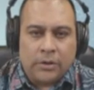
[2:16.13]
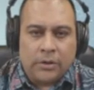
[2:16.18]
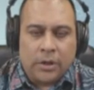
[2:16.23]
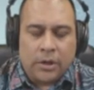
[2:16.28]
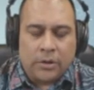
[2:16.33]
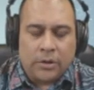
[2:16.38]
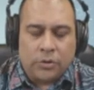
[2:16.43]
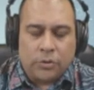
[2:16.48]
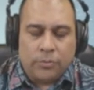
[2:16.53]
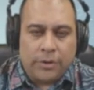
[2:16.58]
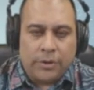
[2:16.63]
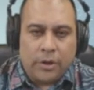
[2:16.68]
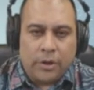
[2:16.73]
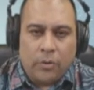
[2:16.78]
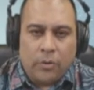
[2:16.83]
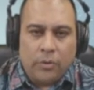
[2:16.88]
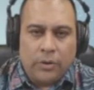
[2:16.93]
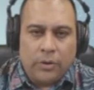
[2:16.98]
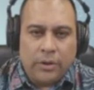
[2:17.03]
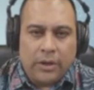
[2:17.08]
to be
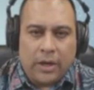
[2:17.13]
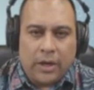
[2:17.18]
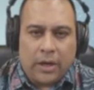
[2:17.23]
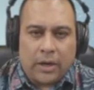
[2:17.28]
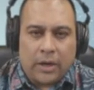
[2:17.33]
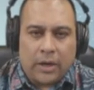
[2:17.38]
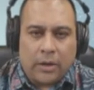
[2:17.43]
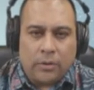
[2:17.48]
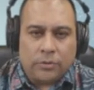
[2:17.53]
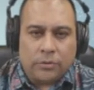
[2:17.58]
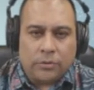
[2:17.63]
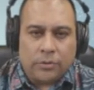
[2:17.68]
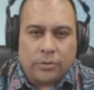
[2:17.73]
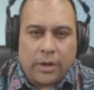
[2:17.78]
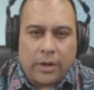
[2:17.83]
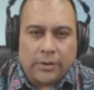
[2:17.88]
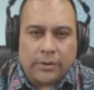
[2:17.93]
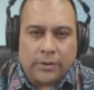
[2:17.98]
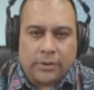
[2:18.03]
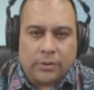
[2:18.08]
only allowed
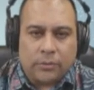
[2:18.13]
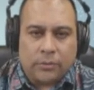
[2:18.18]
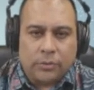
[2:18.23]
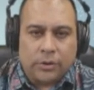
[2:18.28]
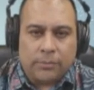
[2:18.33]
to enter the